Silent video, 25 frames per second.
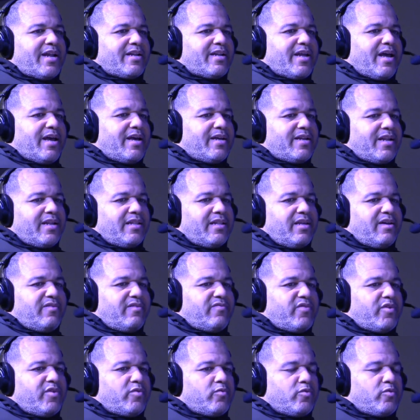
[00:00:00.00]
and I
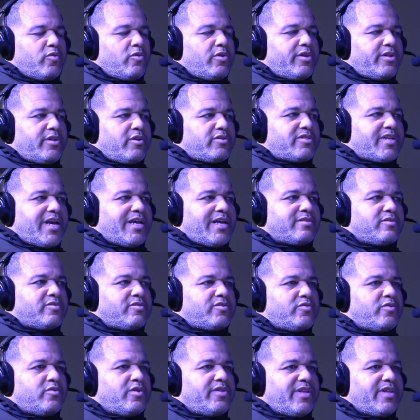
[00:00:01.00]
love what Rule and those guys are
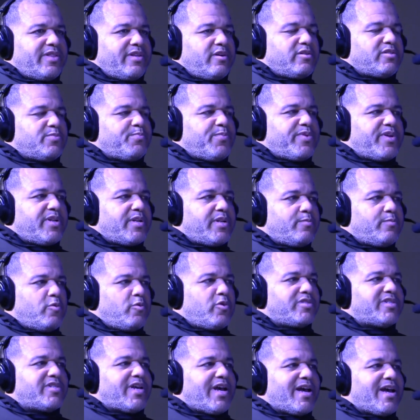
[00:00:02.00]
doing. That they're spending
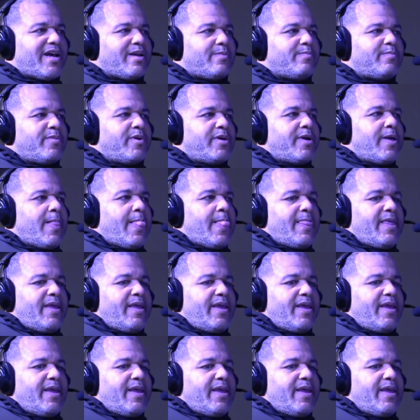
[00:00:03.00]
more time. Yeah.